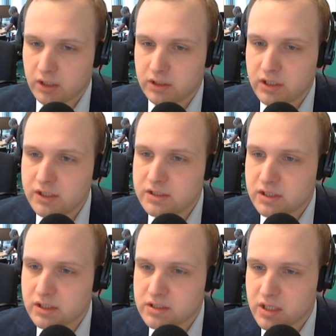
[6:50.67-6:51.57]
These
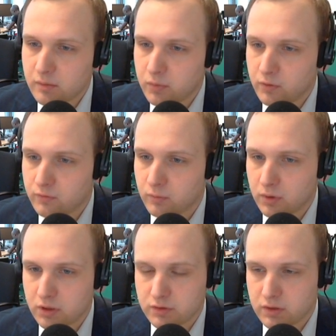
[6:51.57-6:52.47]
examples, well,
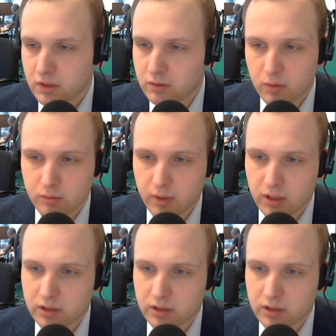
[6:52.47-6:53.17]
actually, they're quite bad.